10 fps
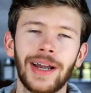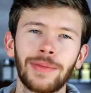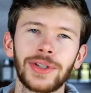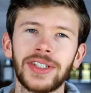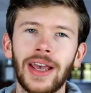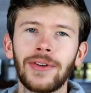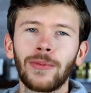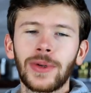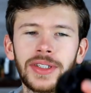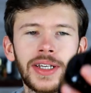Number
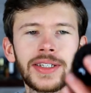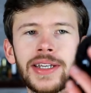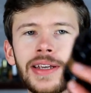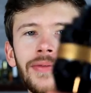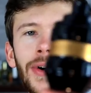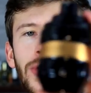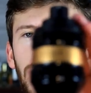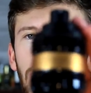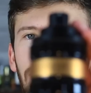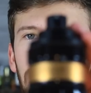seven with sixteen
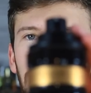votes, we have